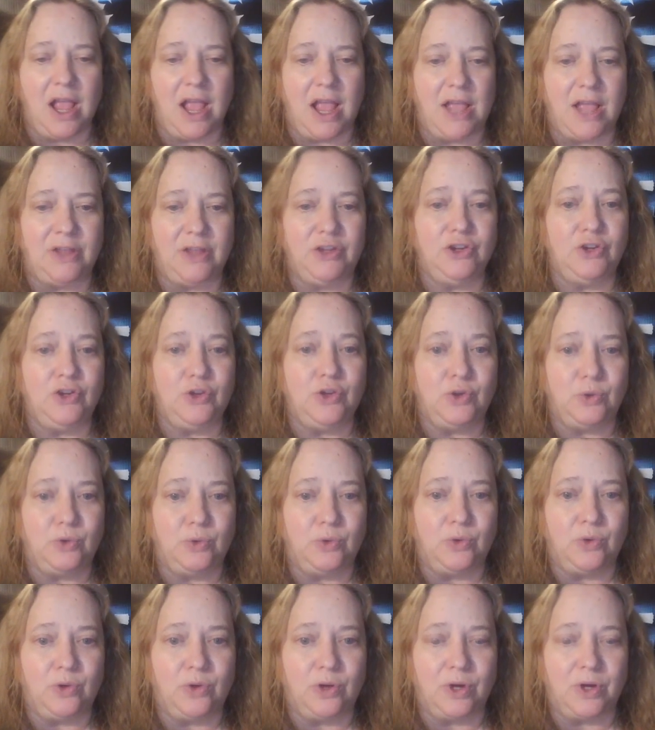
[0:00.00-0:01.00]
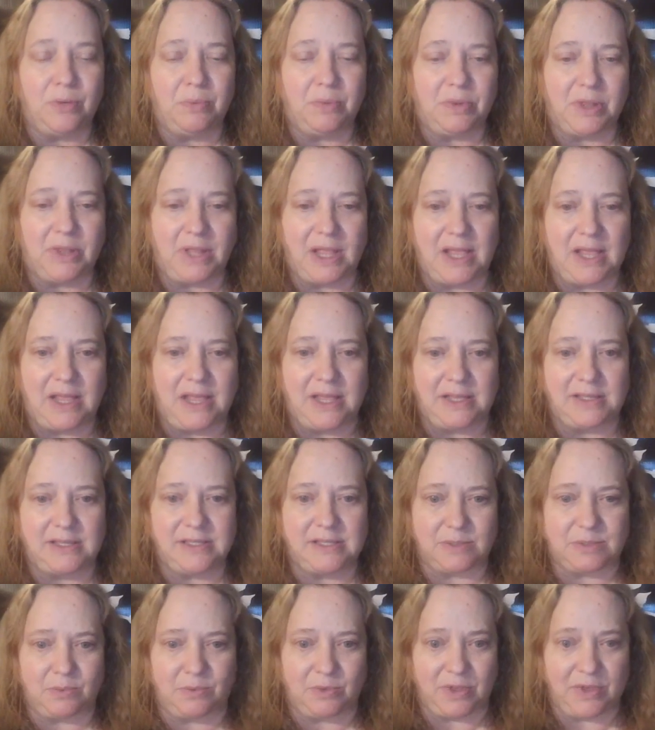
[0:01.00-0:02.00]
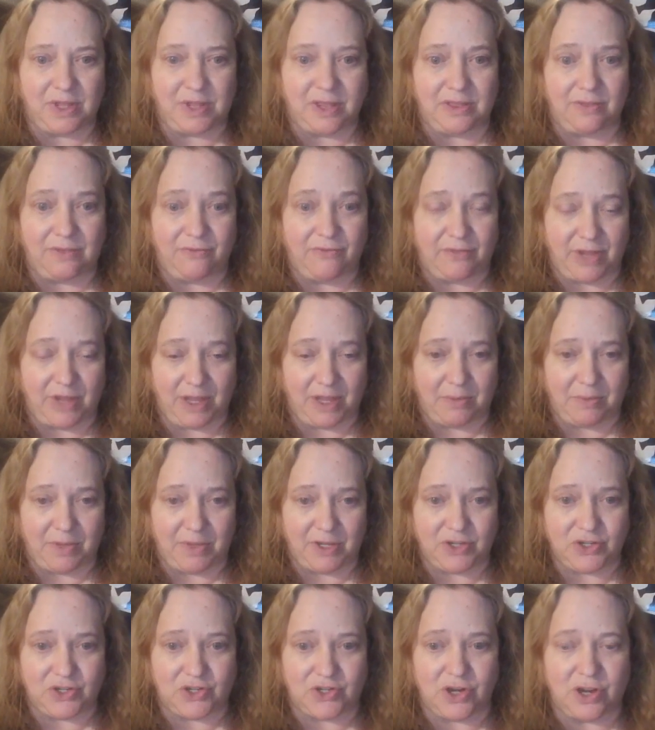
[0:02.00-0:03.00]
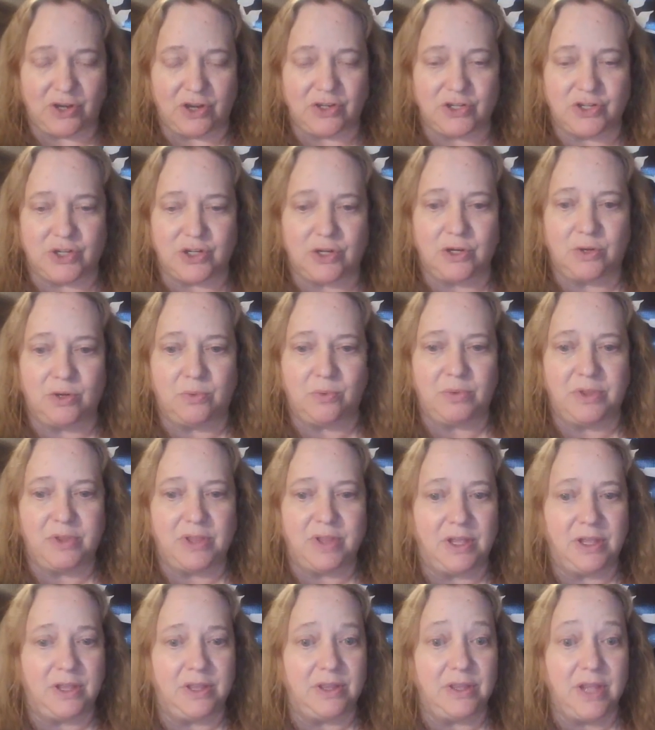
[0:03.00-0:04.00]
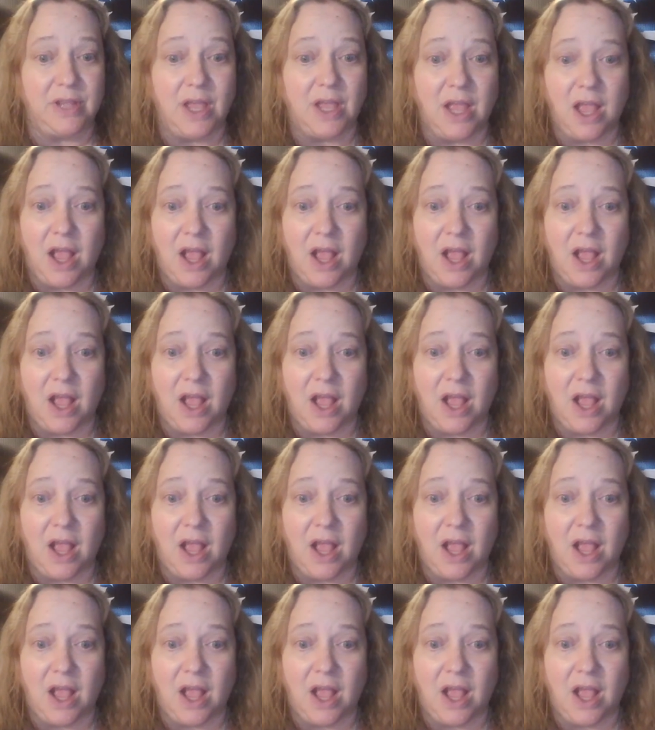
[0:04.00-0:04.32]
and your place within the family structure, within